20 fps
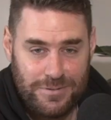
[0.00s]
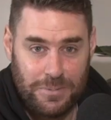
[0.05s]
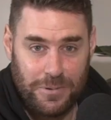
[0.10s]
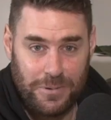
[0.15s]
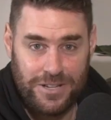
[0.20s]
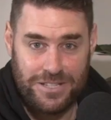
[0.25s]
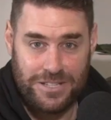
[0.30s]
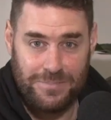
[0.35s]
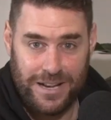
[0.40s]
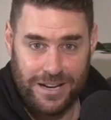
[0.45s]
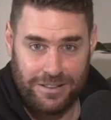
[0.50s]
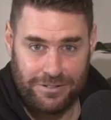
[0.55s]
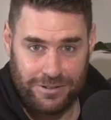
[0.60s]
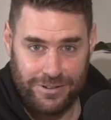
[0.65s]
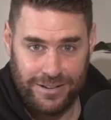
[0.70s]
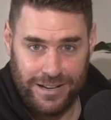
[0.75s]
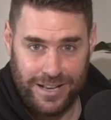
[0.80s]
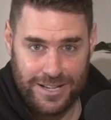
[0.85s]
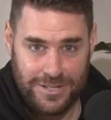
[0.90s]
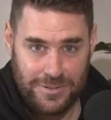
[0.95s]
surprised you made it
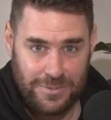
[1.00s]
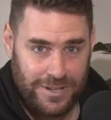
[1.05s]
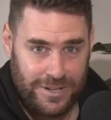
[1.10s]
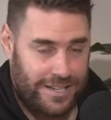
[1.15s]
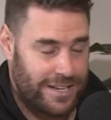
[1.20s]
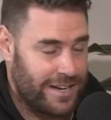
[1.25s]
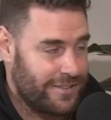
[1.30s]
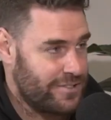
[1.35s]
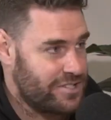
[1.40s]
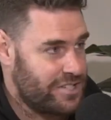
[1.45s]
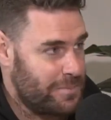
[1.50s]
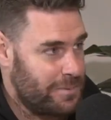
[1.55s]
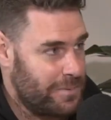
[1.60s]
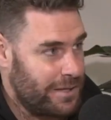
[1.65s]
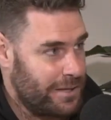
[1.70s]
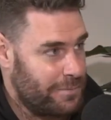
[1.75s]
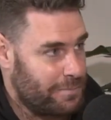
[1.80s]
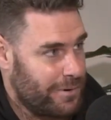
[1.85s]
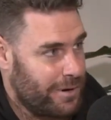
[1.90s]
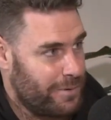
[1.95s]
through last week after
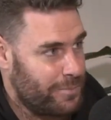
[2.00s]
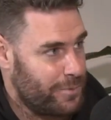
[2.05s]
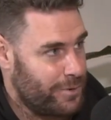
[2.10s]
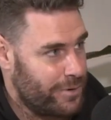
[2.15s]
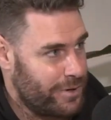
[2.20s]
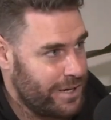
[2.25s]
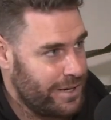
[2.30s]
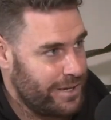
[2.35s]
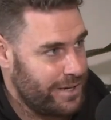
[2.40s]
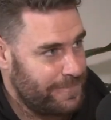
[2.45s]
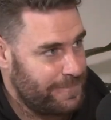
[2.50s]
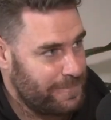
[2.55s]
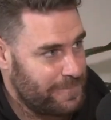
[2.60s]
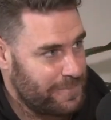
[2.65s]
sipping the prop water.